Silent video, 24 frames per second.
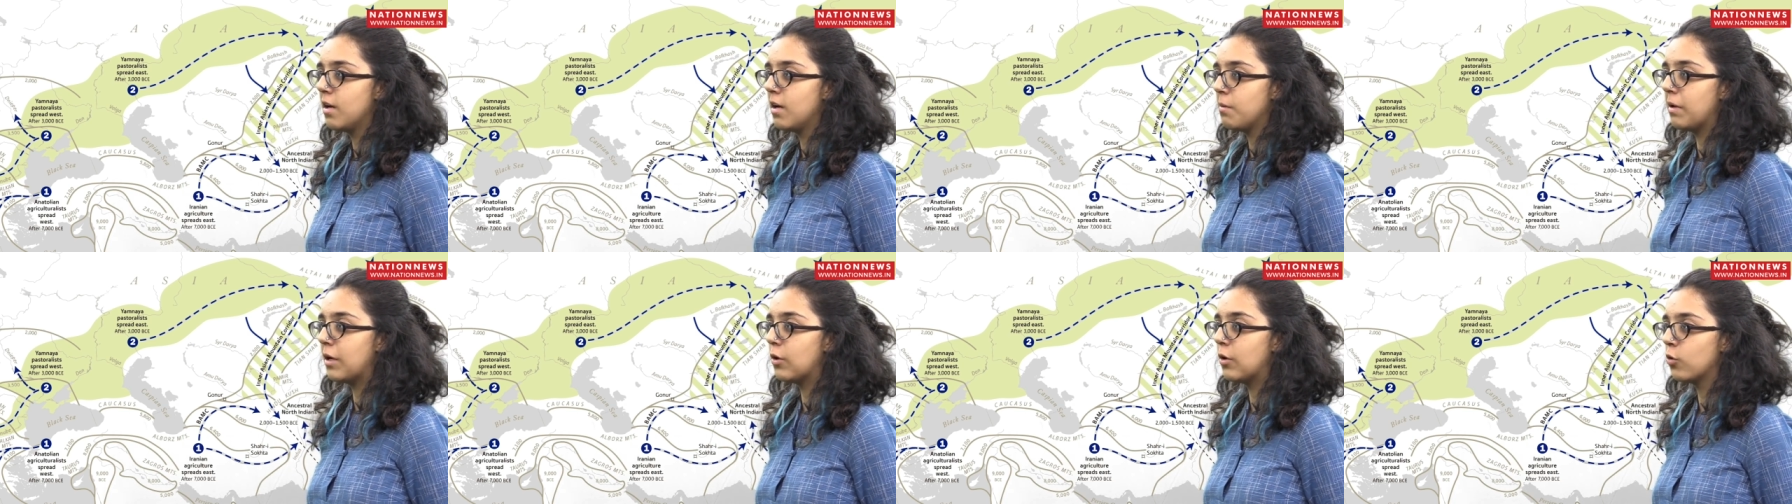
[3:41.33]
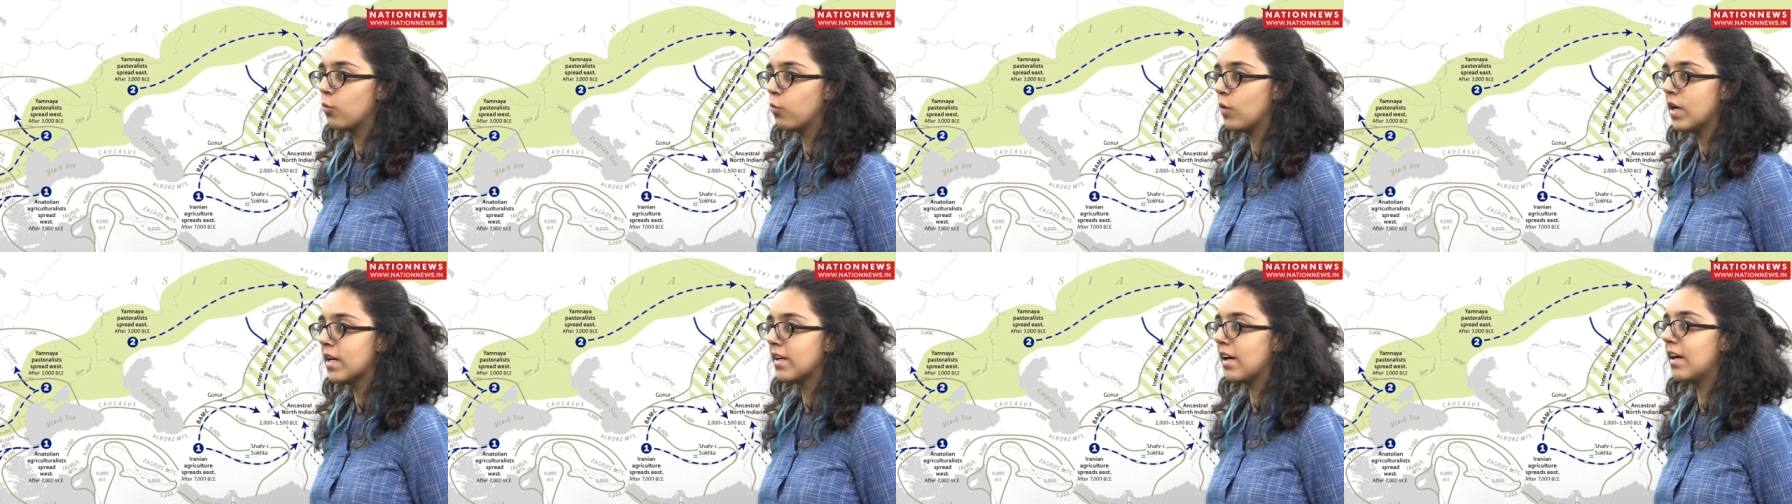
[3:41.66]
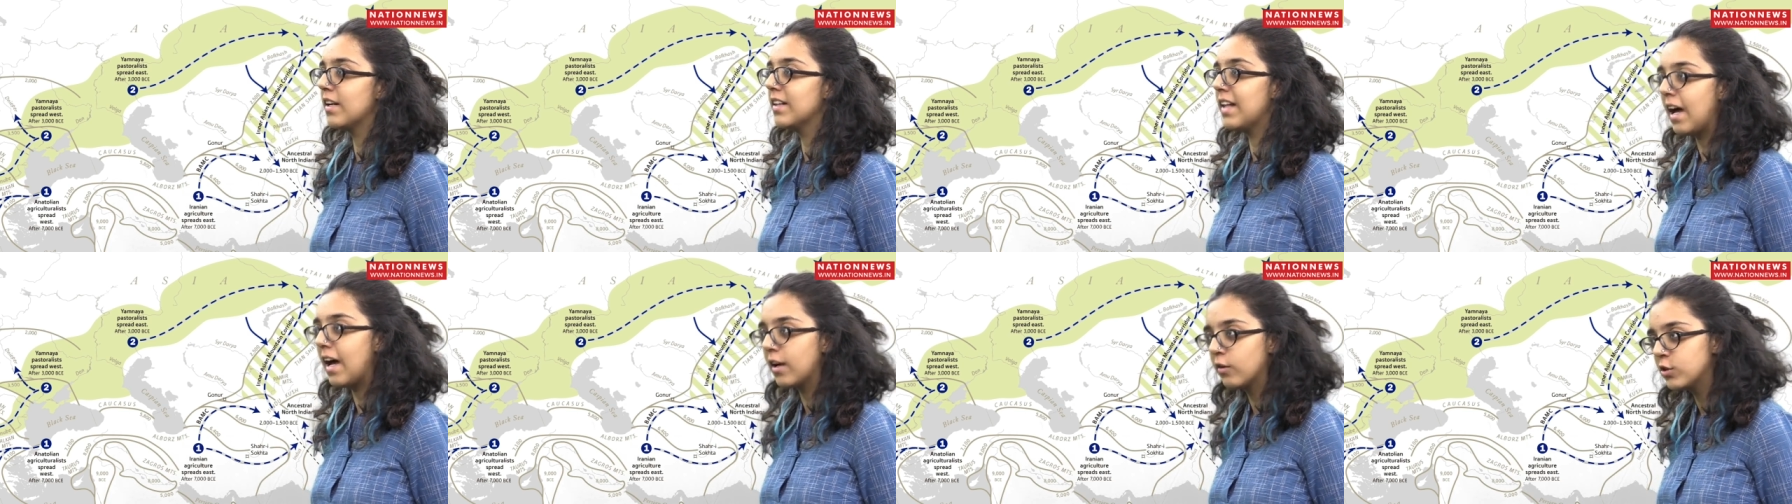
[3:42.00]
about where
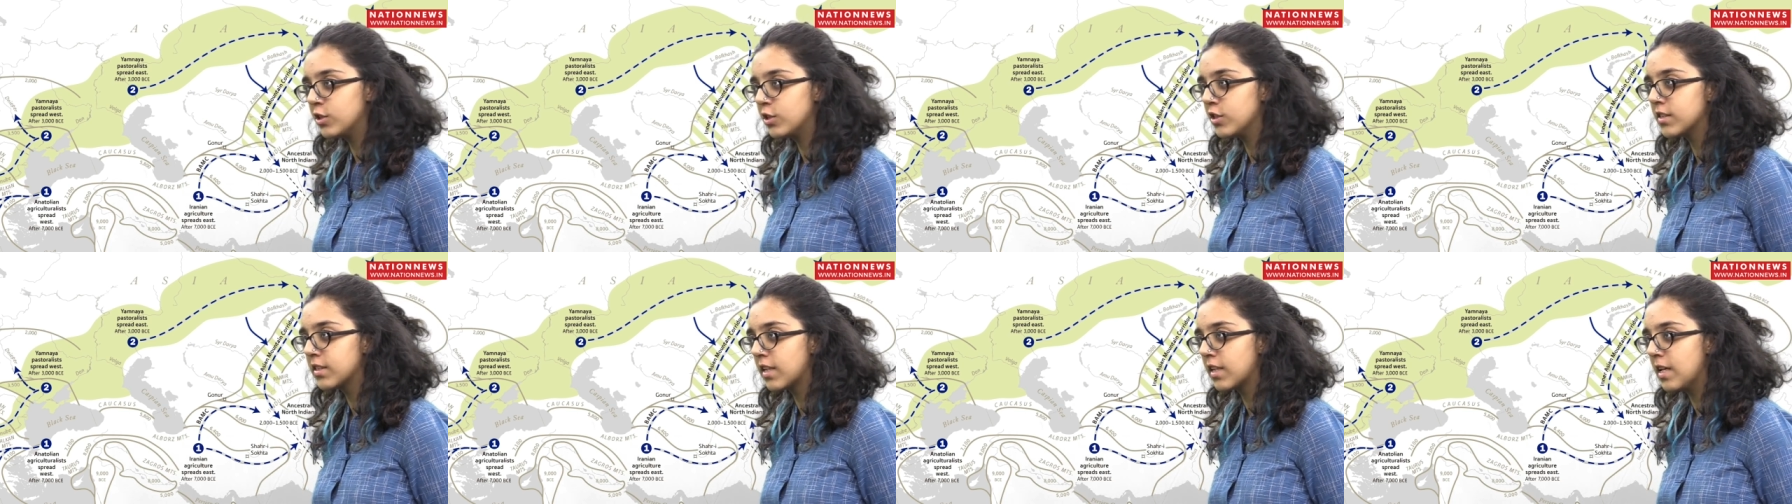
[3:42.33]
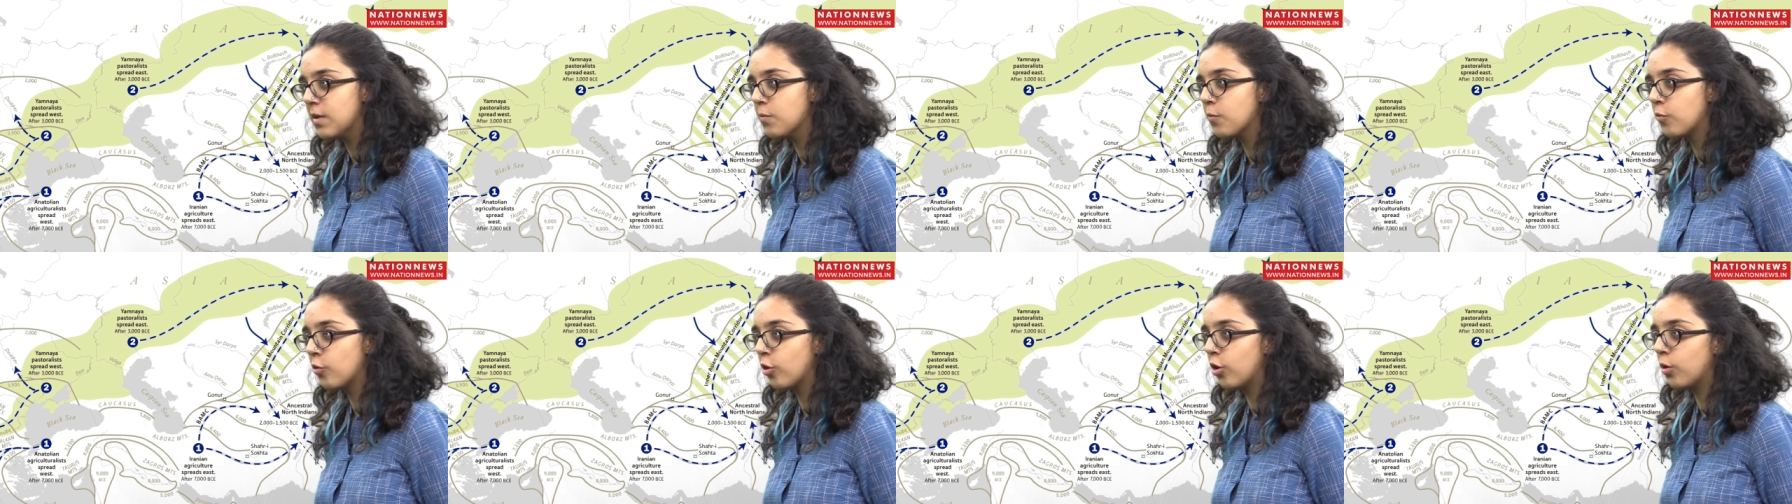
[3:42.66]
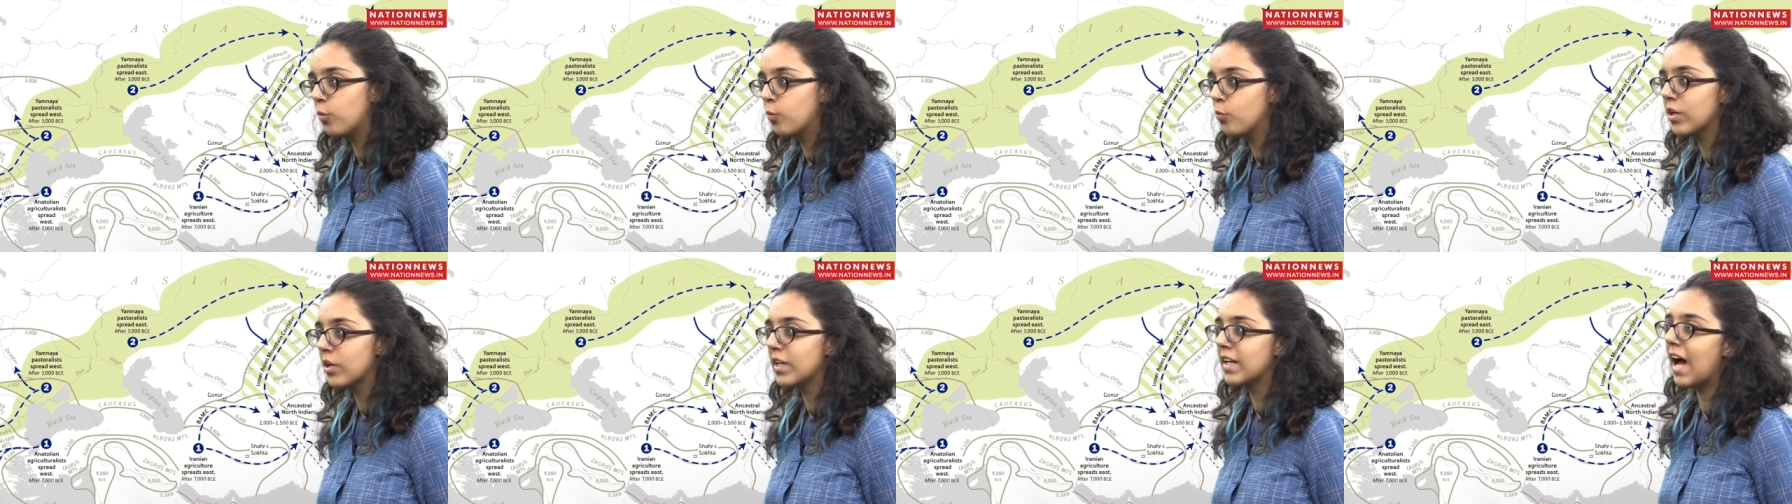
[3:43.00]
our languages came
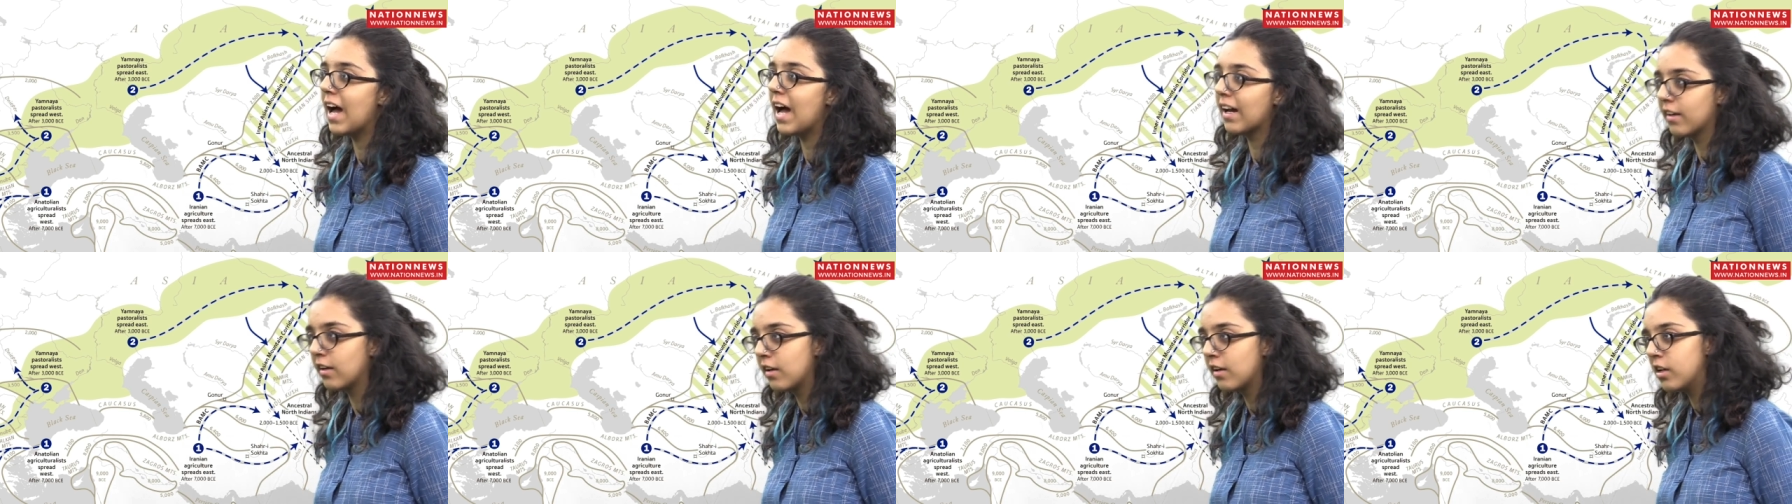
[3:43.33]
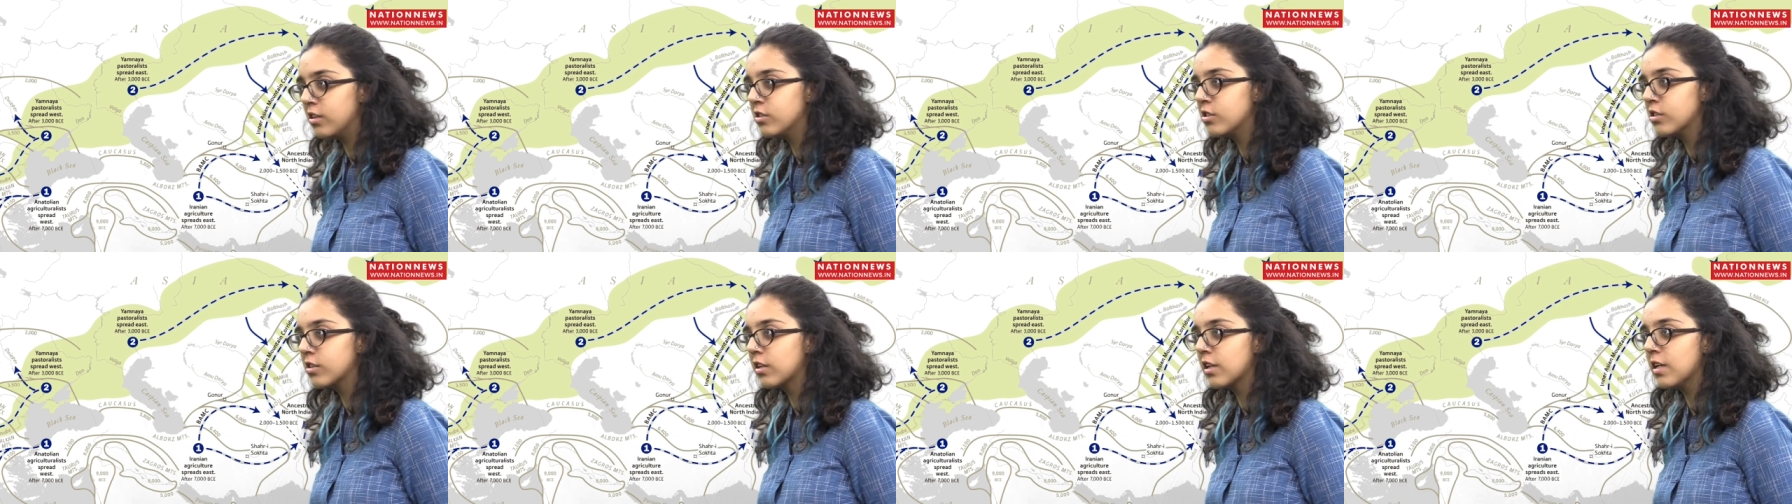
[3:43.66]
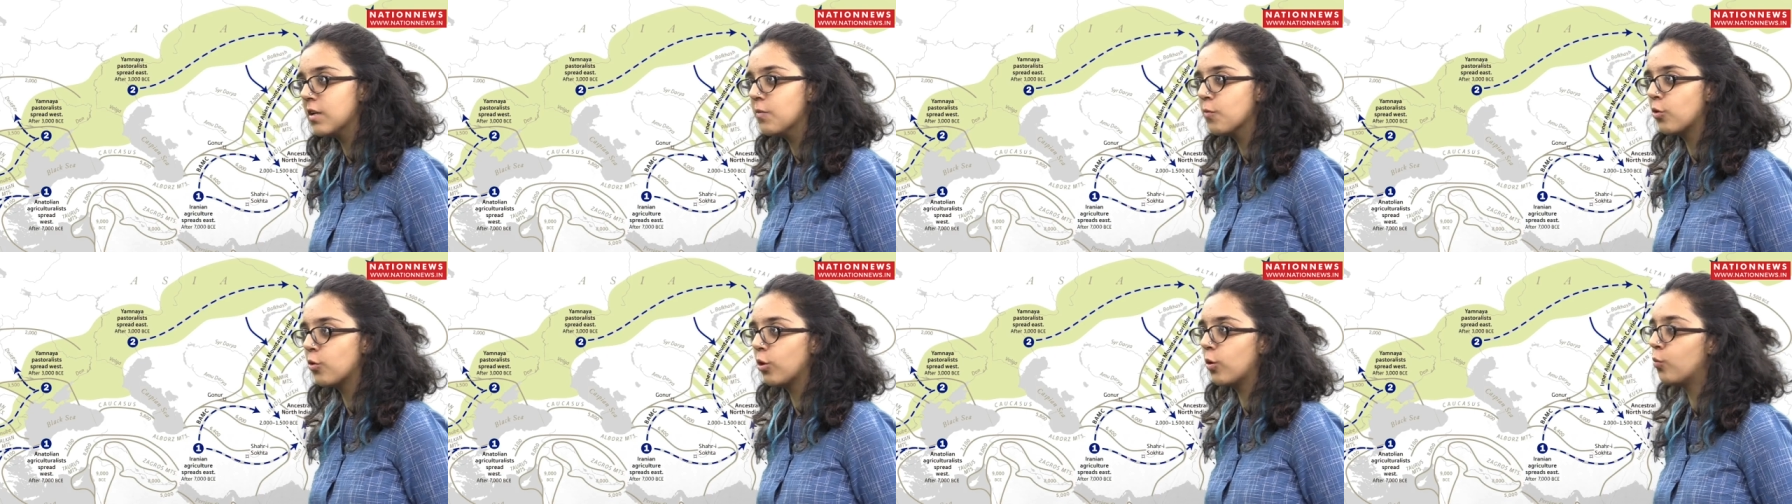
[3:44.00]
from, where agriculture
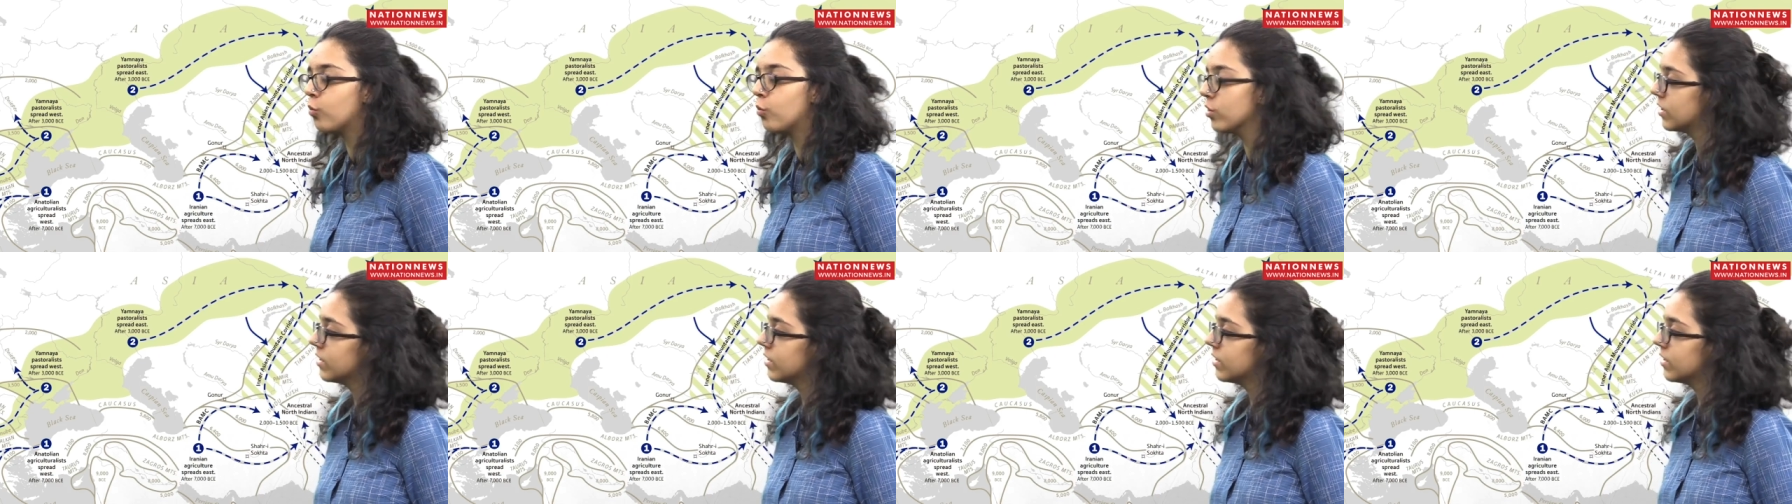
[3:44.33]
came from.